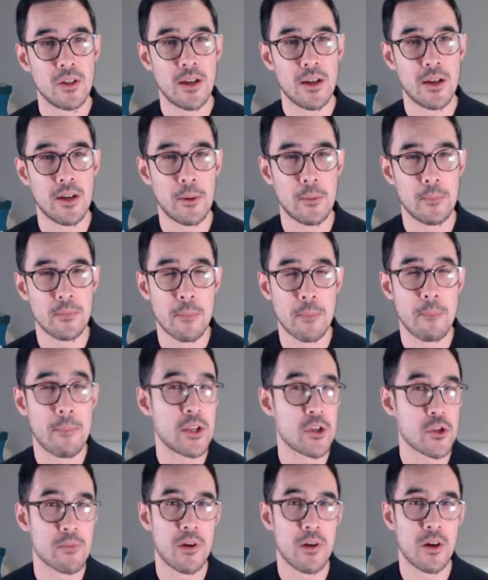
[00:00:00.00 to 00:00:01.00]
um, to
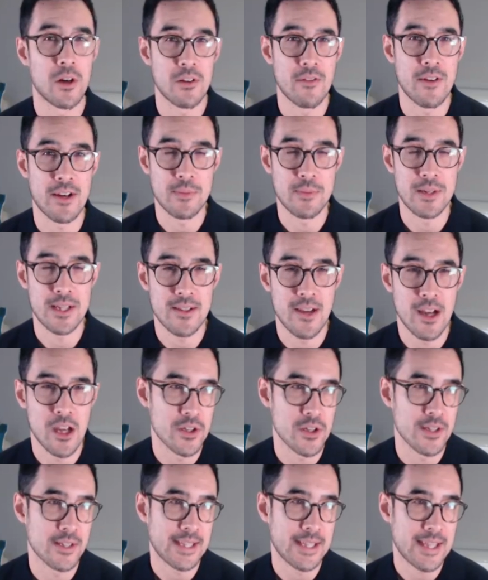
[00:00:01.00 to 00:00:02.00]
benchmark your
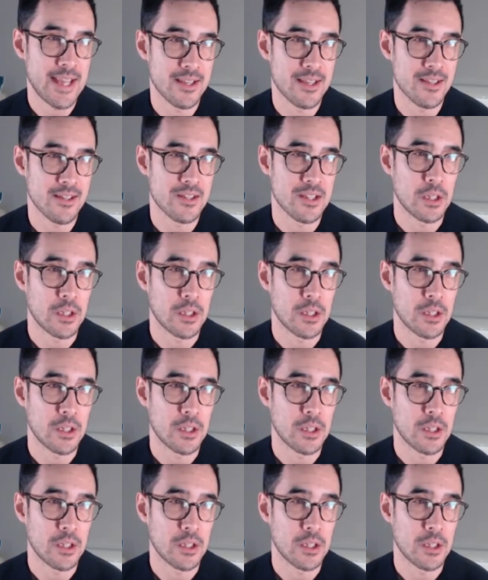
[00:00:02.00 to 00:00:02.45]
expectations against.